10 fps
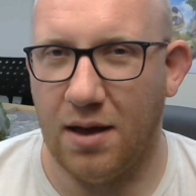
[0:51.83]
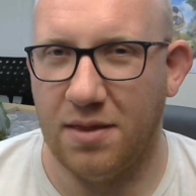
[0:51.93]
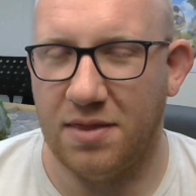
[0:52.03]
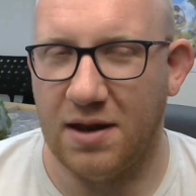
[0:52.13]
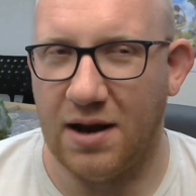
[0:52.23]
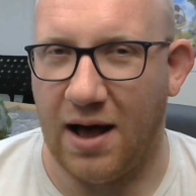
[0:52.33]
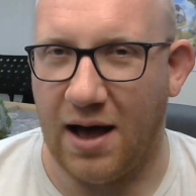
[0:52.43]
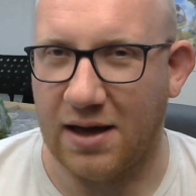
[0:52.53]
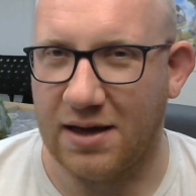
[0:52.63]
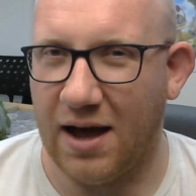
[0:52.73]
That
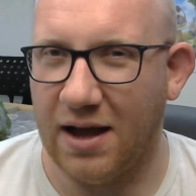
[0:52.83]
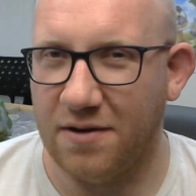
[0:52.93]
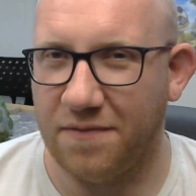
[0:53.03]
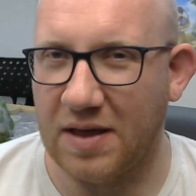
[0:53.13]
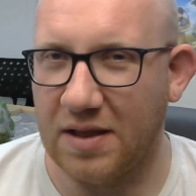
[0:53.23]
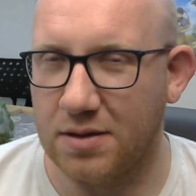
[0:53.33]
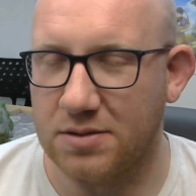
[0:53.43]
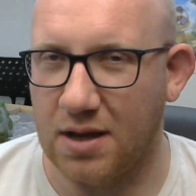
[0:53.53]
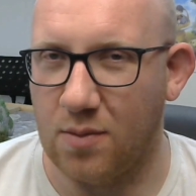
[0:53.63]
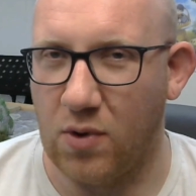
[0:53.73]
I kind of feel the
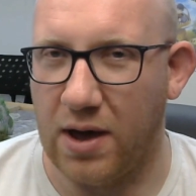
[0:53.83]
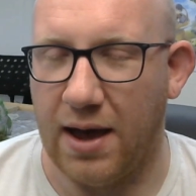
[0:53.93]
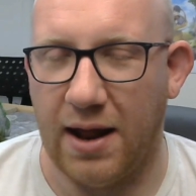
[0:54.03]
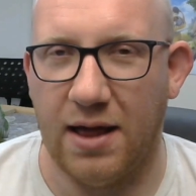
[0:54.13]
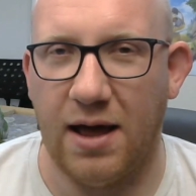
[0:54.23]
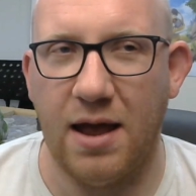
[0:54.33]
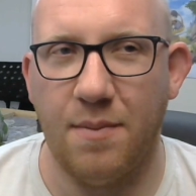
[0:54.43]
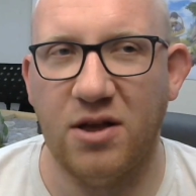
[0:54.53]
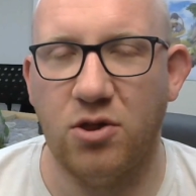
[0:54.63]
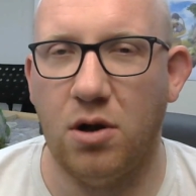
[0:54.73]
same way. And I
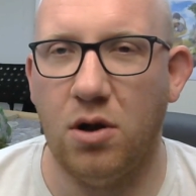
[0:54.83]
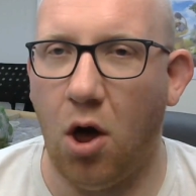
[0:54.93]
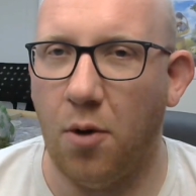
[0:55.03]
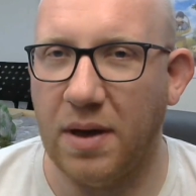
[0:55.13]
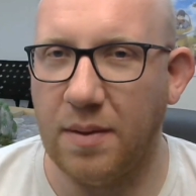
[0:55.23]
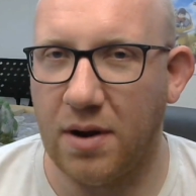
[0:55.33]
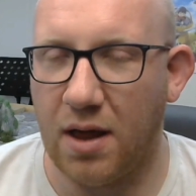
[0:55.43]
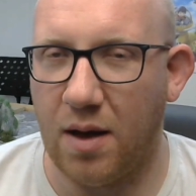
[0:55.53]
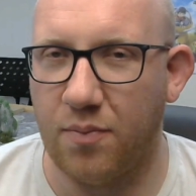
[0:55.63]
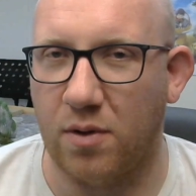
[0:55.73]
imagine a lot of people
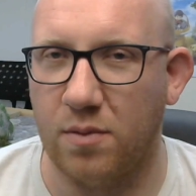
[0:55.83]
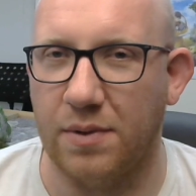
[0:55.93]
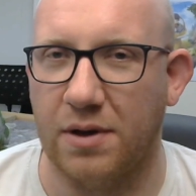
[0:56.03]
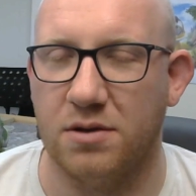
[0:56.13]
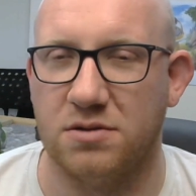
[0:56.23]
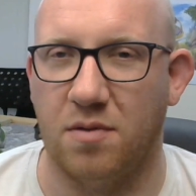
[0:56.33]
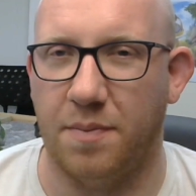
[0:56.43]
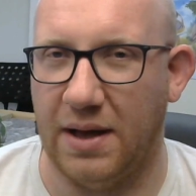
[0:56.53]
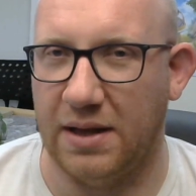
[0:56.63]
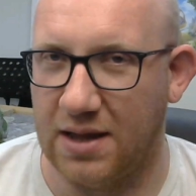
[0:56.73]
are, probably because of the
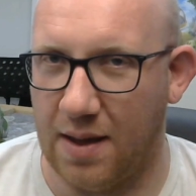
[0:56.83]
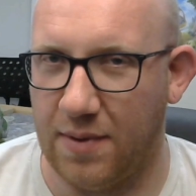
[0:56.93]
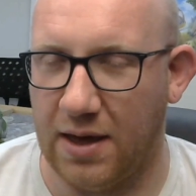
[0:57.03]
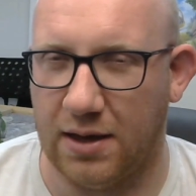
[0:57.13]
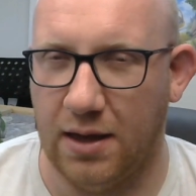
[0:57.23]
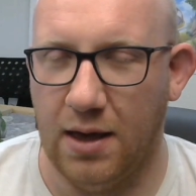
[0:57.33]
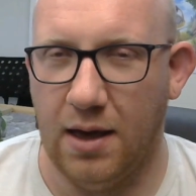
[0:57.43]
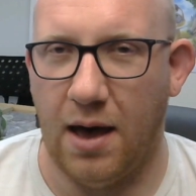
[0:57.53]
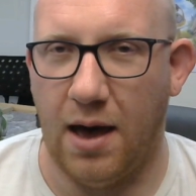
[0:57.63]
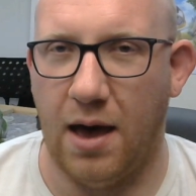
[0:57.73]
pandemic.
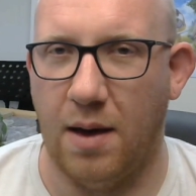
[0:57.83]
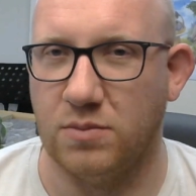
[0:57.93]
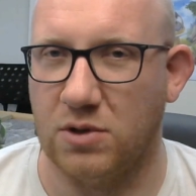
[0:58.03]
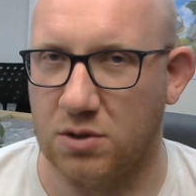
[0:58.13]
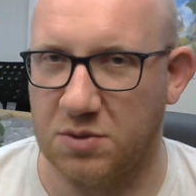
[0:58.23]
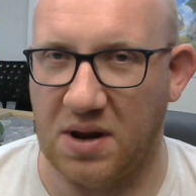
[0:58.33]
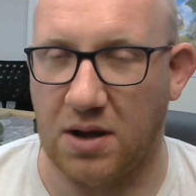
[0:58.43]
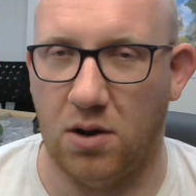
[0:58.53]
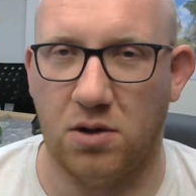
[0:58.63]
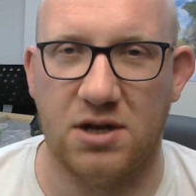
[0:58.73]
You know,
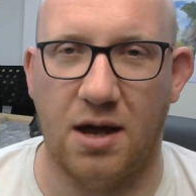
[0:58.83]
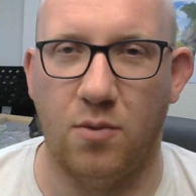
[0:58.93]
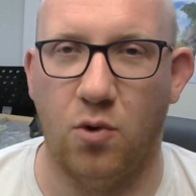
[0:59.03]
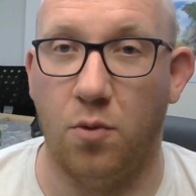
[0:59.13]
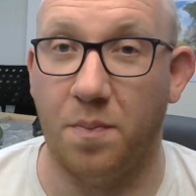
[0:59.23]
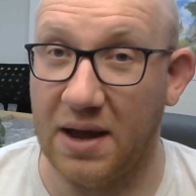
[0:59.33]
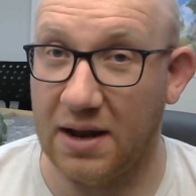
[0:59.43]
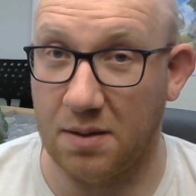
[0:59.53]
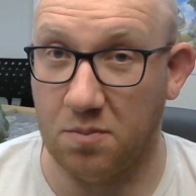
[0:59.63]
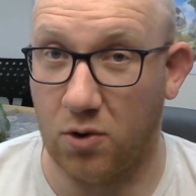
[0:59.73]
spending a lot of time home
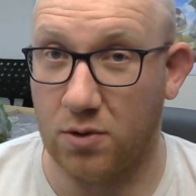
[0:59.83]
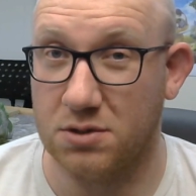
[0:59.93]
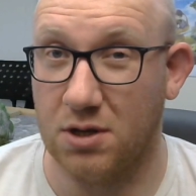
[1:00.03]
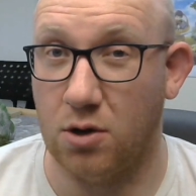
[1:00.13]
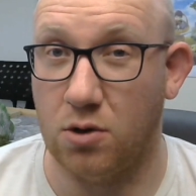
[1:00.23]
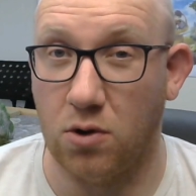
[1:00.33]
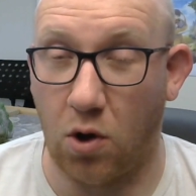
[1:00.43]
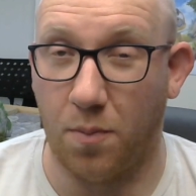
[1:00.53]
painting models and not